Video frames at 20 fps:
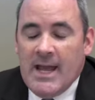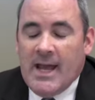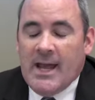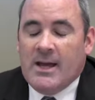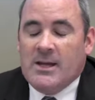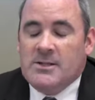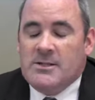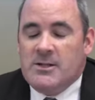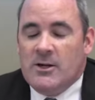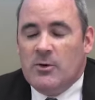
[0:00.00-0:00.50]

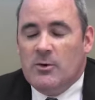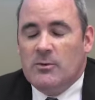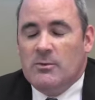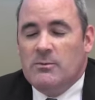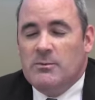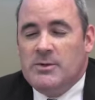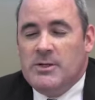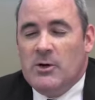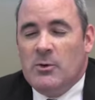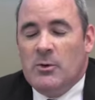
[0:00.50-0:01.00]
Yeah.
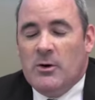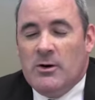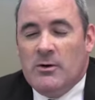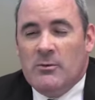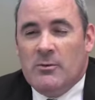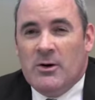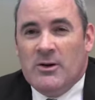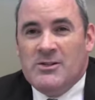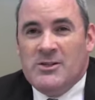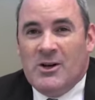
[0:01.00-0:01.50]
So
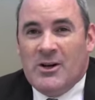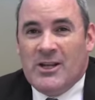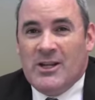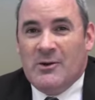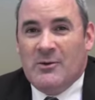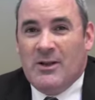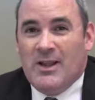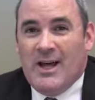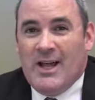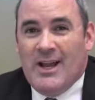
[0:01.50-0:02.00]
we're
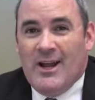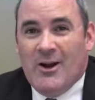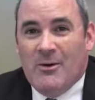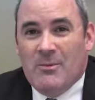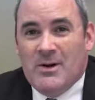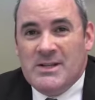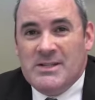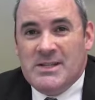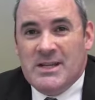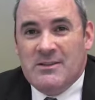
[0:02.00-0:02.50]
talking to a lot of
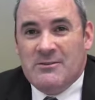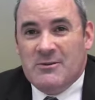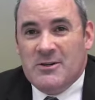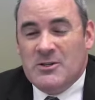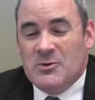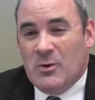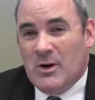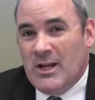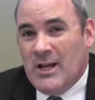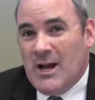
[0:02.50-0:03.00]
Airbus
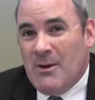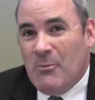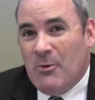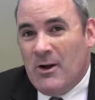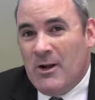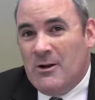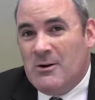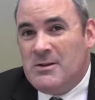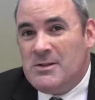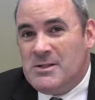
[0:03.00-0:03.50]
A320
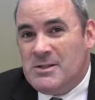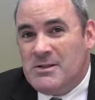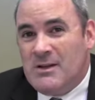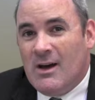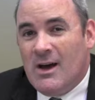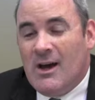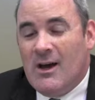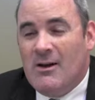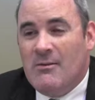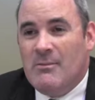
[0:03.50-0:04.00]
operators,
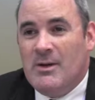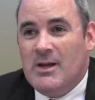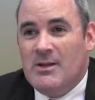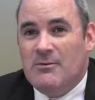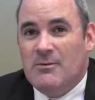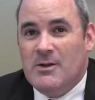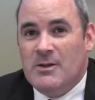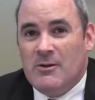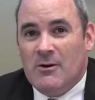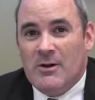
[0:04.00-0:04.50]

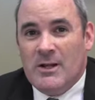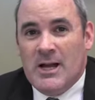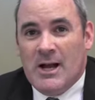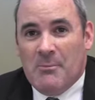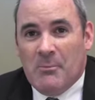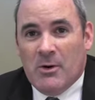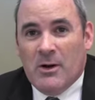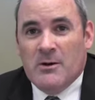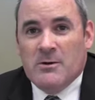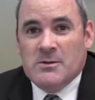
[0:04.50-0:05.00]
A330
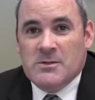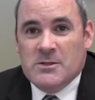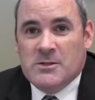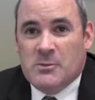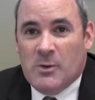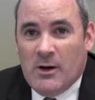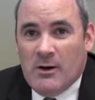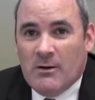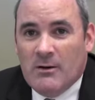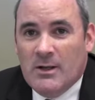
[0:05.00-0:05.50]
operators
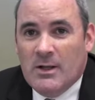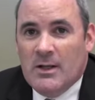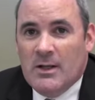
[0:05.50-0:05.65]
as well.